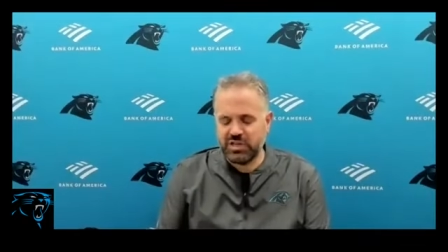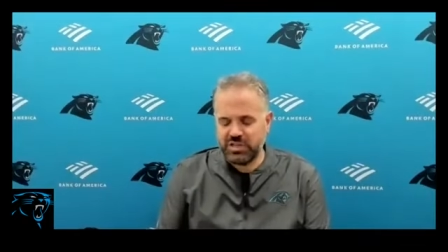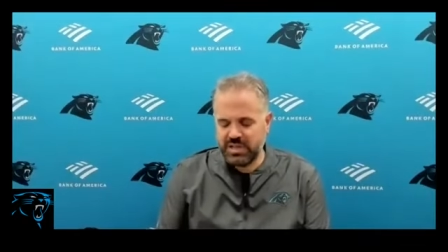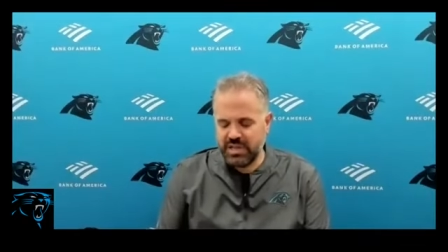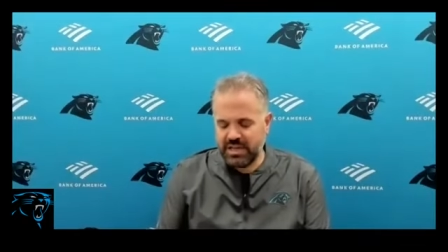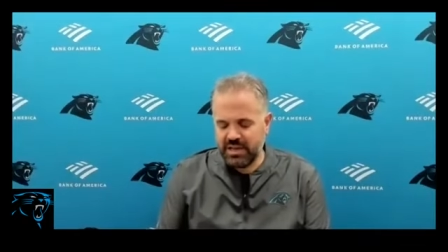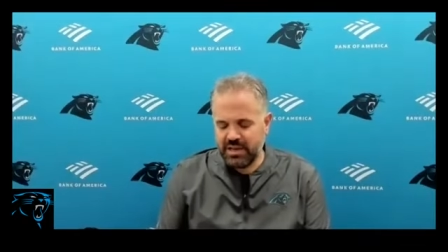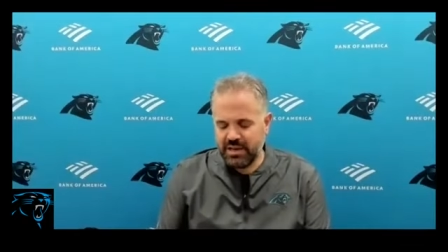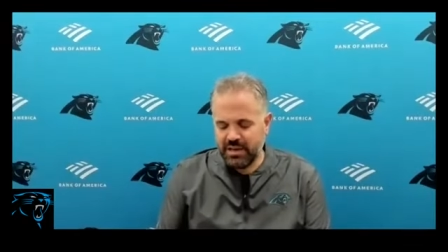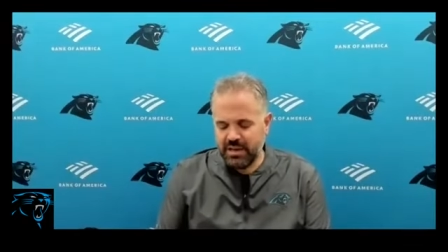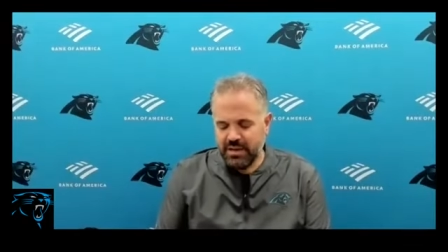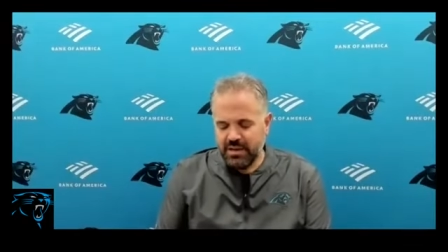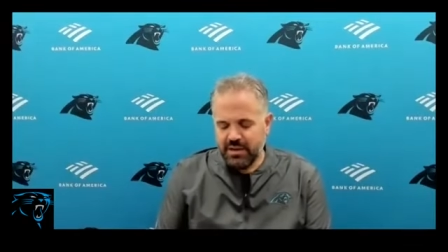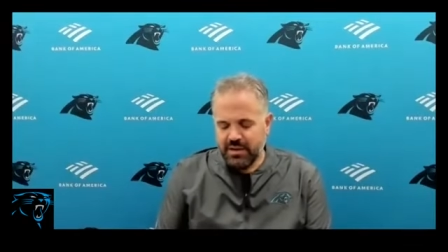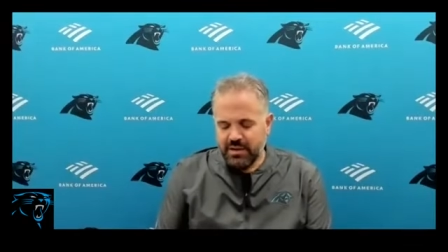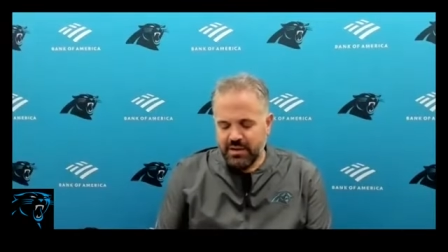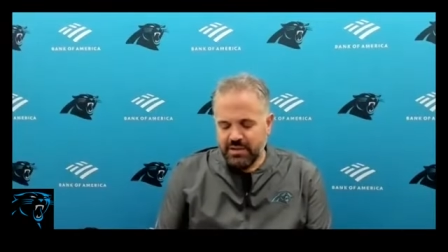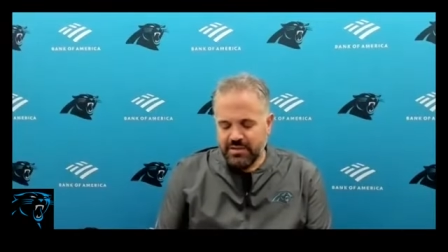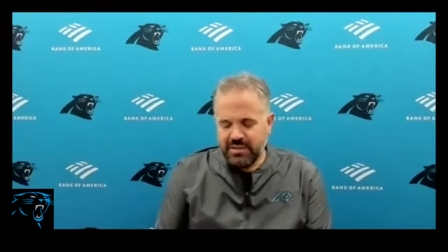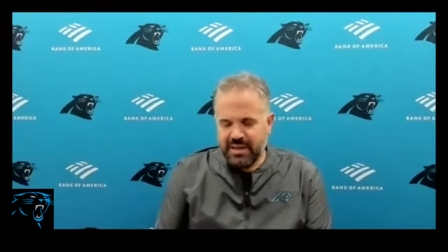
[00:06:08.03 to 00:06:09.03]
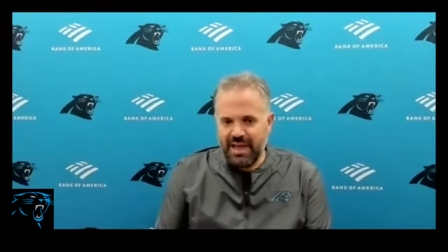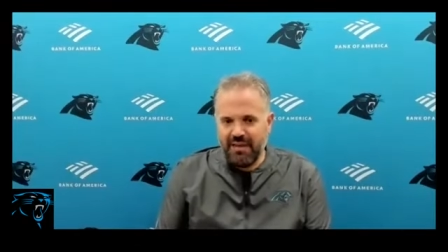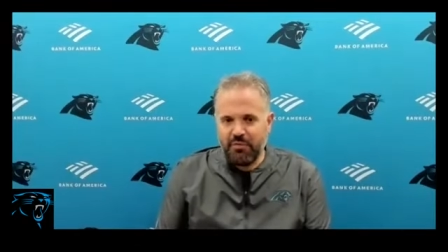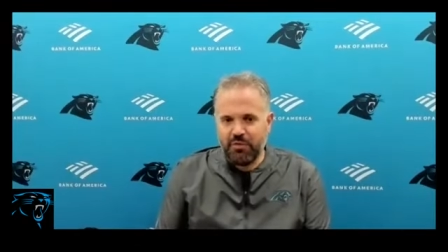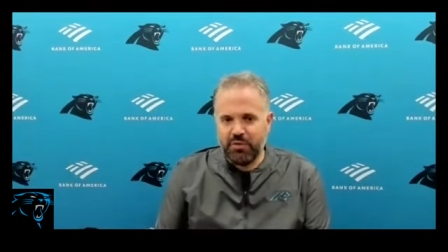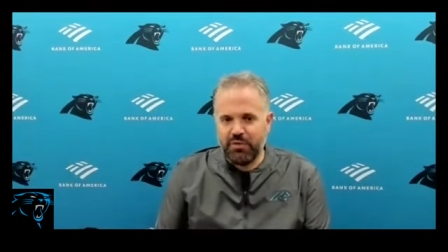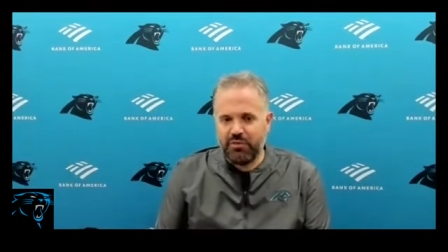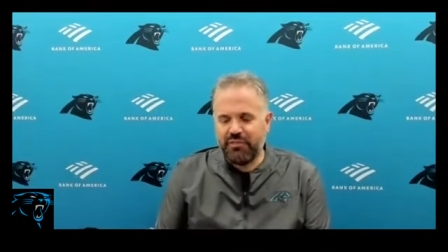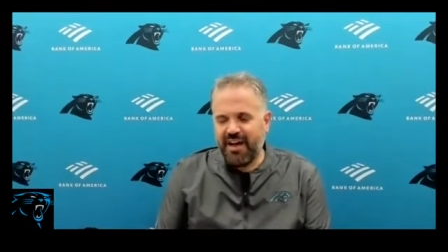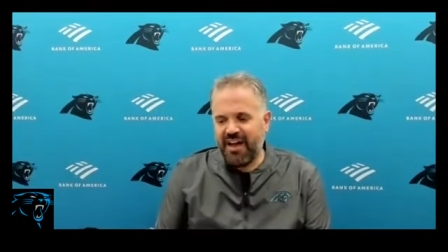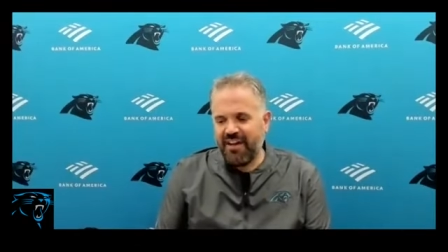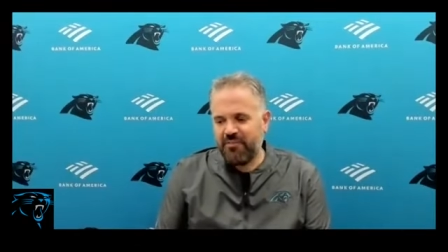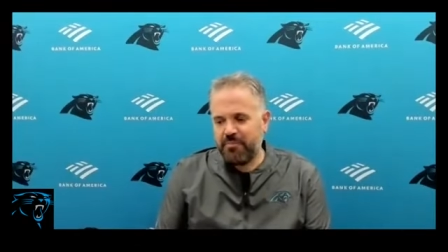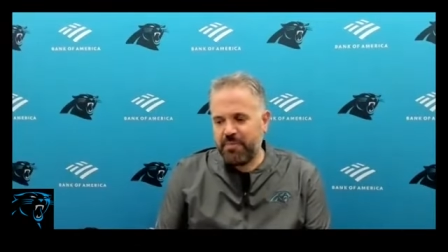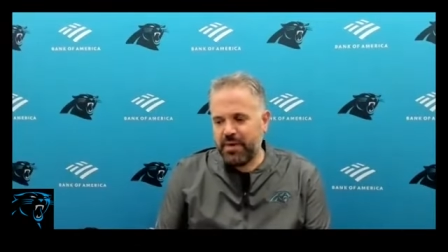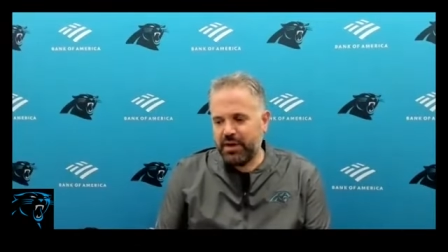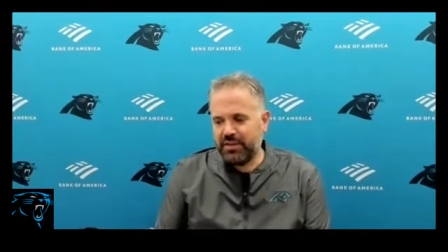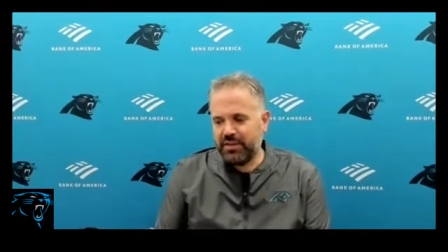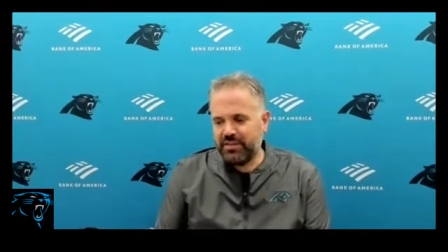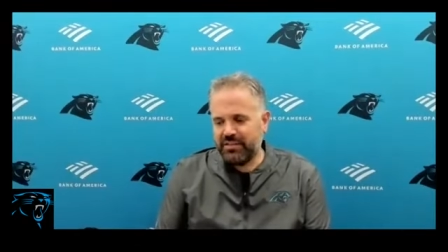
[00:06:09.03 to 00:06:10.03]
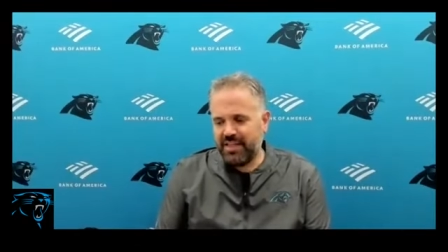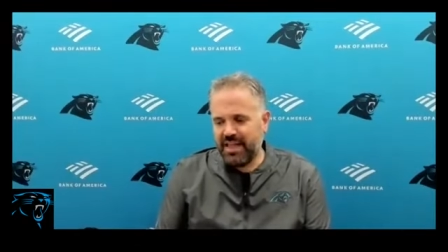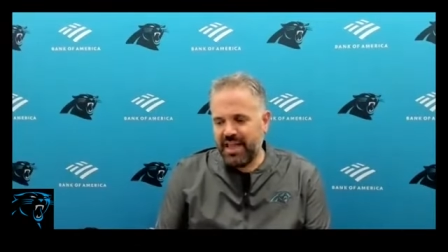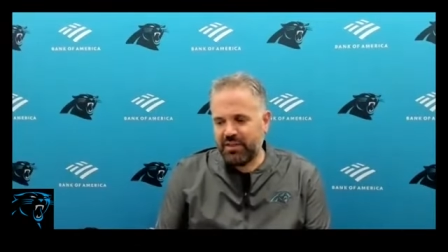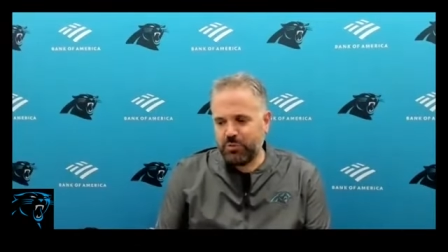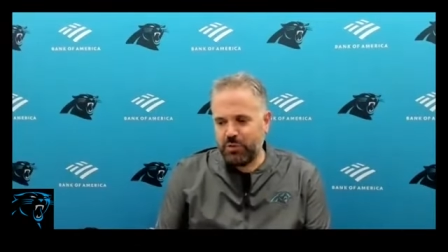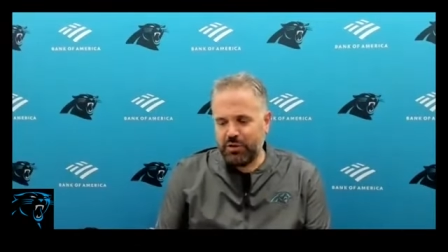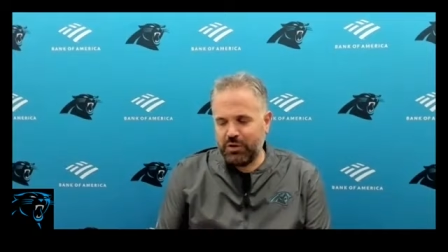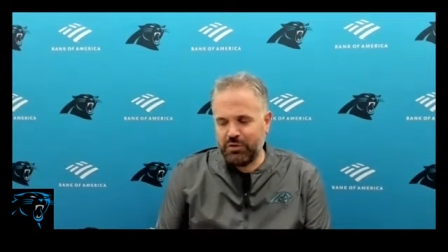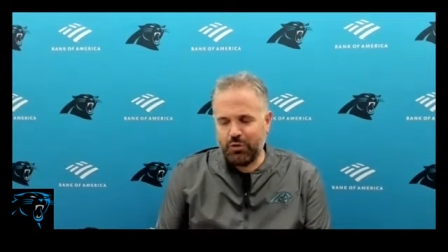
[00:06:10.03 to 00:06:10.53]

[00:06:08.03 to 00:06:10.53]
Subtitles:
And then to have only five penalties last week,